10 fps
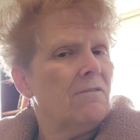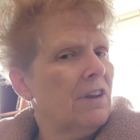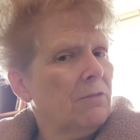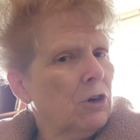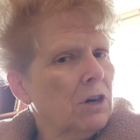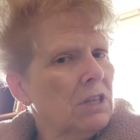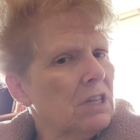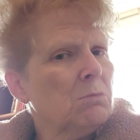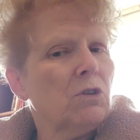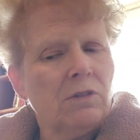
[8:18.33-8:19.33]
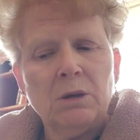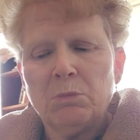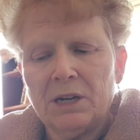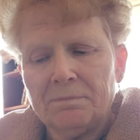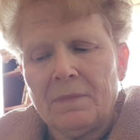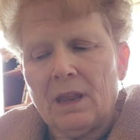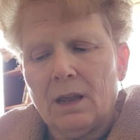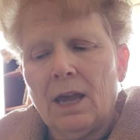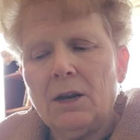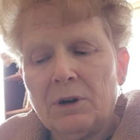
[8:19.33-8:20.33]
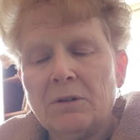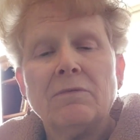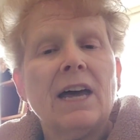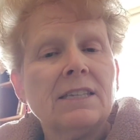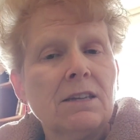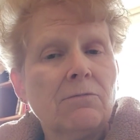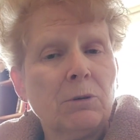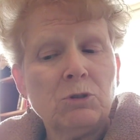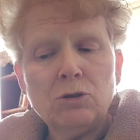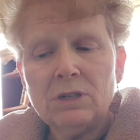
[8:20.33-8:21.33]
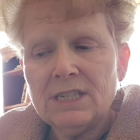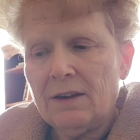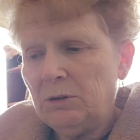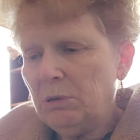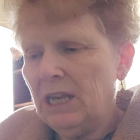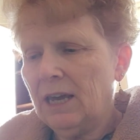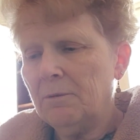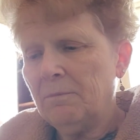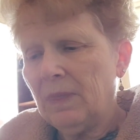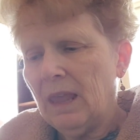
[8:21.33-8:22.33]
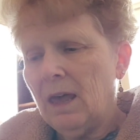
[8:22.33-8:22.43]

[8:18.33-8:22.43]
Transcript: Never heard of that movie, but anyway, that's it from 2 to 7 p.m.